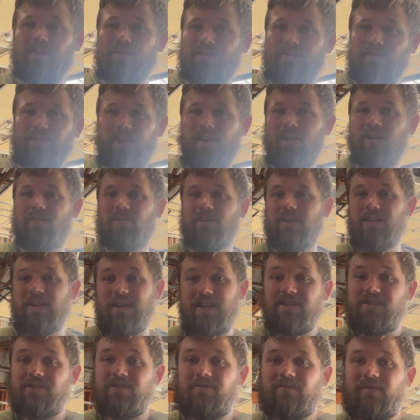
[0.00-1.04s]
It
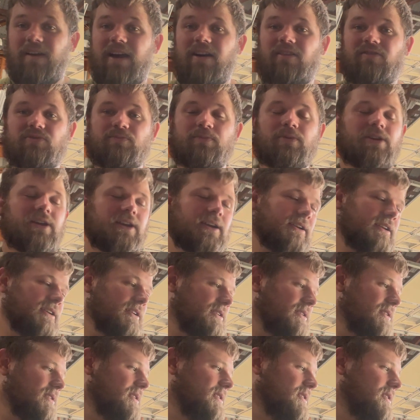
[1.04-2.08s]
needs new valves put in it.